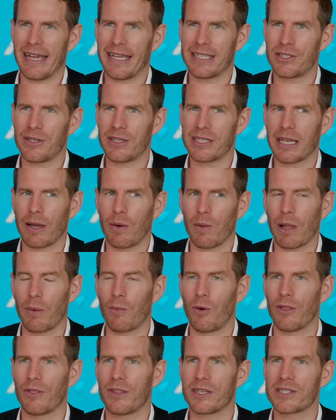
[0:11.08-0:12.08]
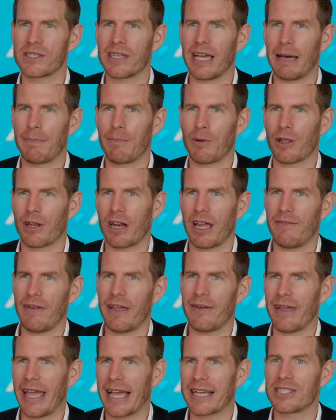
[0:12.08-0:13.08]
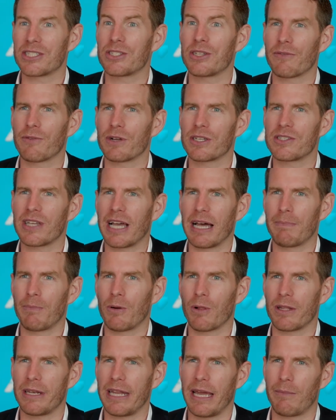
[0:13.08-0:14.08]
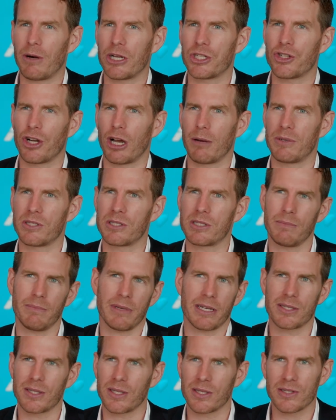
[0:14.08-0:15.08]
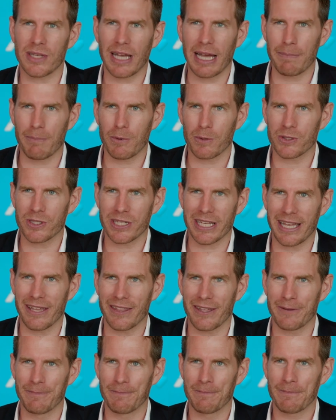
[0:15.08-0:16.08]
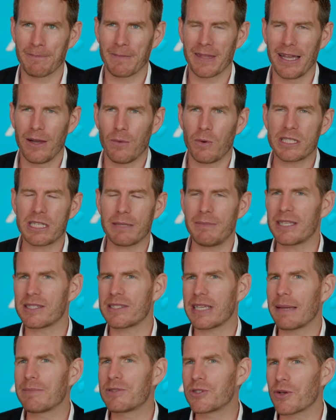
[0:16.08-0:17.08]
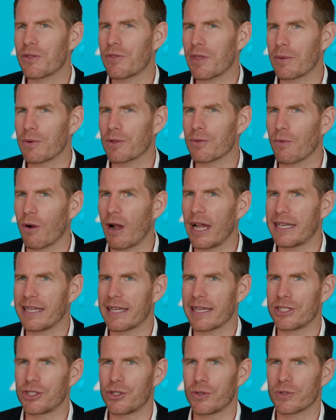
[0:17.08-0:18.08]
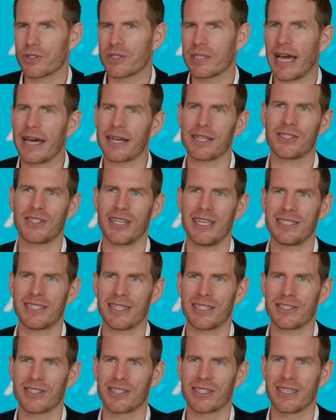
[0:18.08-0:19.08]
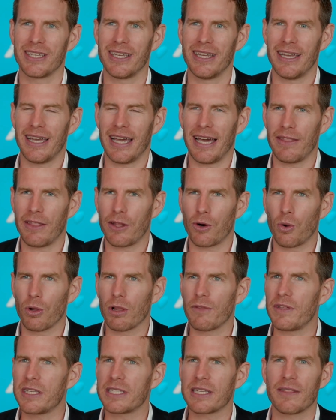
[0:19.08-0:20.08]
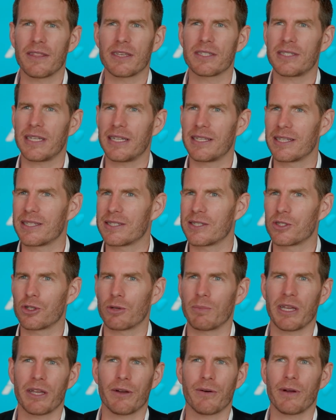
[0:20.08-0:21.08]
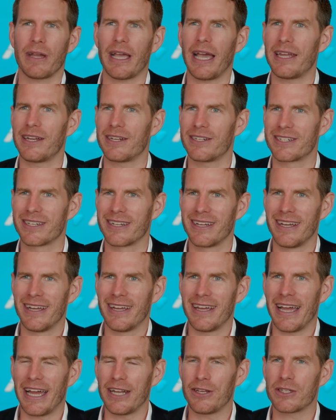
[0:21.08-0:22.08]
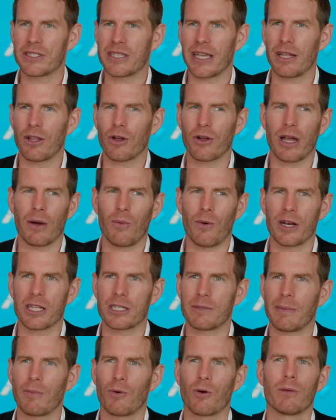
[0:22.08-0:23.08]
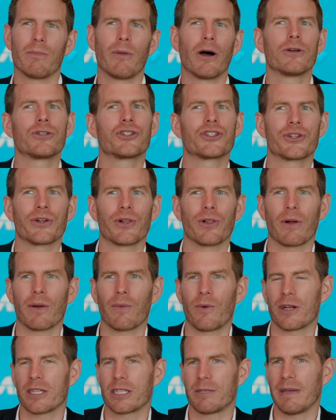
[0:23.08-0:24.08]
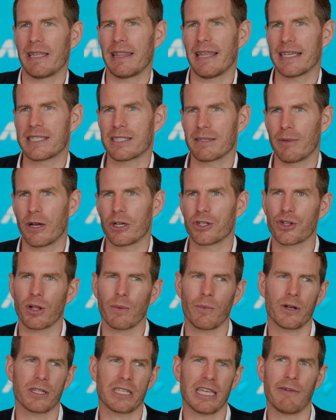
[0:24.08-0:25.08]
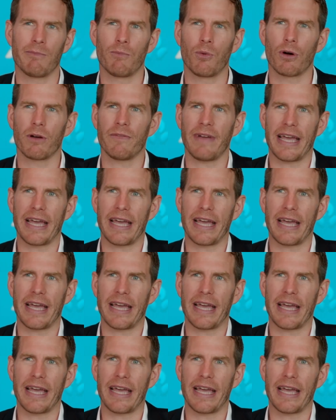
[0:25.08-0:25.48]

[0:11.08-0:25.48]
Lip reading: And so you say, well, I want the sample, and I have access to every sample, and now my job is to mix the samples together. Well, it's going to be the same sort of thing with writing, is you'll start a sentence, and then all of these other sentences will be created. And you say, look, I want it to be more emotional, or I want it to be less emotional, I want it to have more of